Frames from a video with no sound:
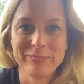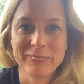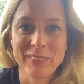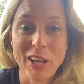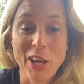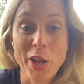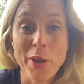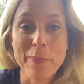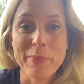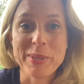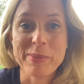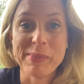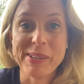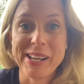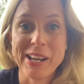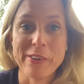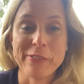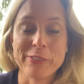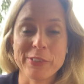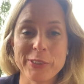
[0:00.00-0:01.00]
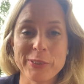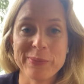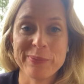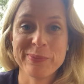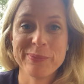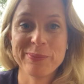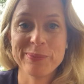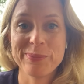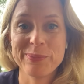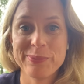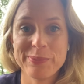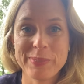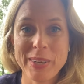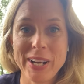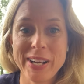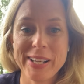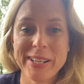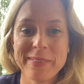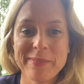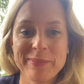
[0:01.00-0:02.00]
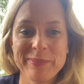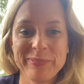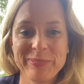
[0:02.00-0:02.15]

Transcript: I hope it's been helpful. Bye.